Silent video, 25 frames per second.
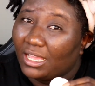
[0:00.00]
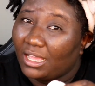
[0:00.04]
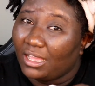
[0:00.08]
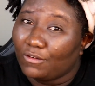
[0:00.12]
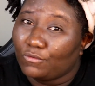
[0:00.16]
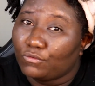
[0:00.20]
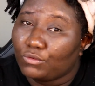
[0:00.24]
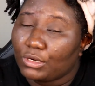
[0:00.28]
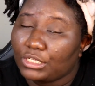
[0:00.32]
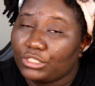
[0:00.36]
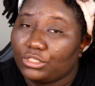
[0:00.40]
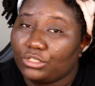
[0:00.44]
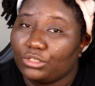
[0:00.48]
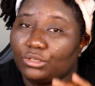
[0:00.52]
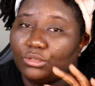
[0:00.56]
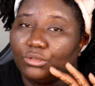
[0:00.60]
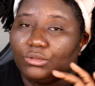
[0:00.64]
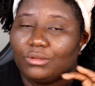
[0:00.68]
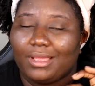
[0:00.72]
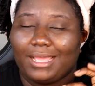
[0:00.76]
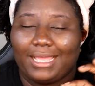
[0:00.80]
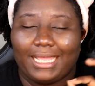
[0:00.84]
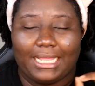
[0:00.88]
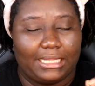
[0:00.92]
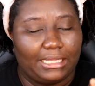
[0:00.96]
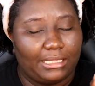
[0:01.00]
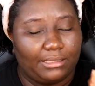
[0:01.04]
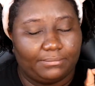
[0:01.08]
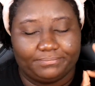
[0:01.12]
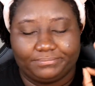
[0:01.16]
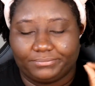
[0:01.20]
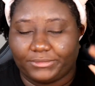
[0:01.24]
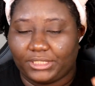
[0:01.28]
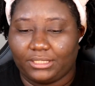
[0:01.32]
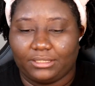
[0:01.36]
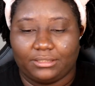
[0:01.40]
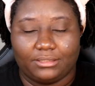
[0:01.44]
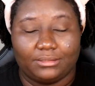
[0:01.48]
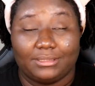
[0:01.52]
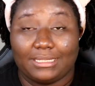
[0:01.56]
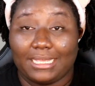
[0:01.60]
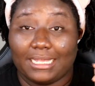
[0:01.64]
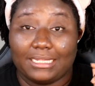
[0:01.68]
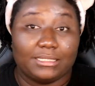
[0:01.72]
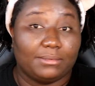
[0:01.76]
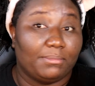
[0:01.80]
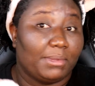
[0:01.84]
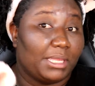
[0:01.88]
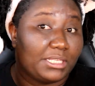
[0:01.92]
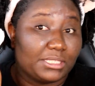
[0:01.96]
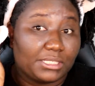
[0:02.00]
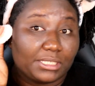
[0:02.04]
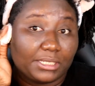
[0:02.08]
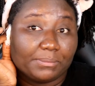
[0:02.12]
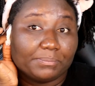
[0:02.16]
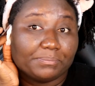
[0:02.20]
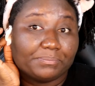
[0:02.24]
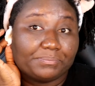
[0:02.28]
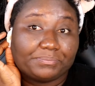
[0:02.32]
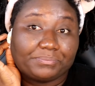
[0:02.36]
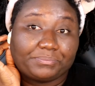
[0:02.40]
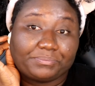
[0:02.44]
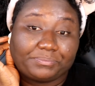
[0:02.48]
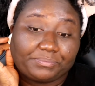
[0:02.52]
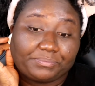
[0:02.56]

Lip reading: of residue, and that's amazing.